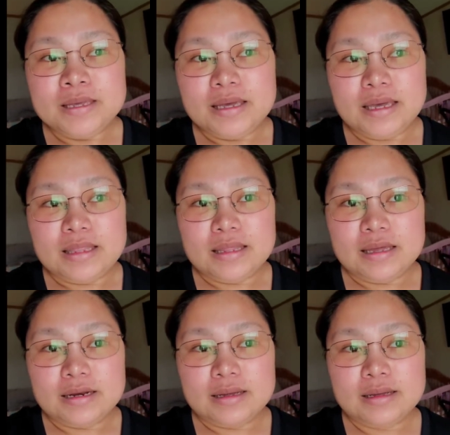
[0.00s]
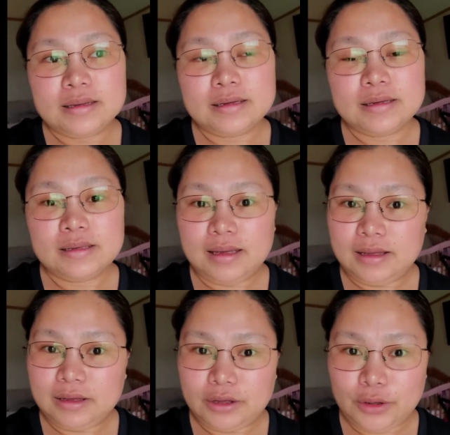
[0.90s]
and then yeah,
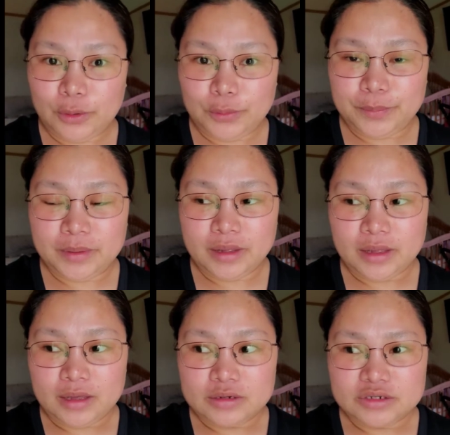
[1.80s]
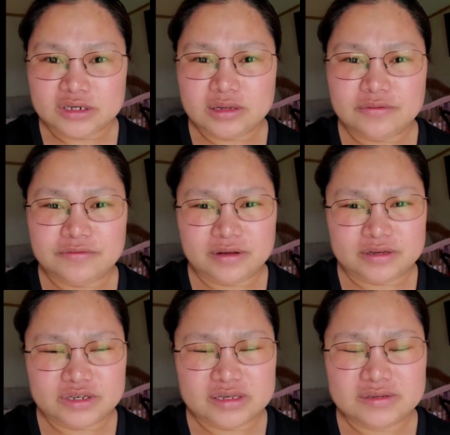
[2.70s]
I hope she'll
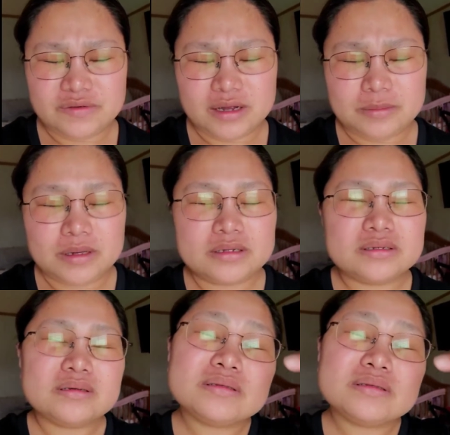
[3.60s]
she is fine because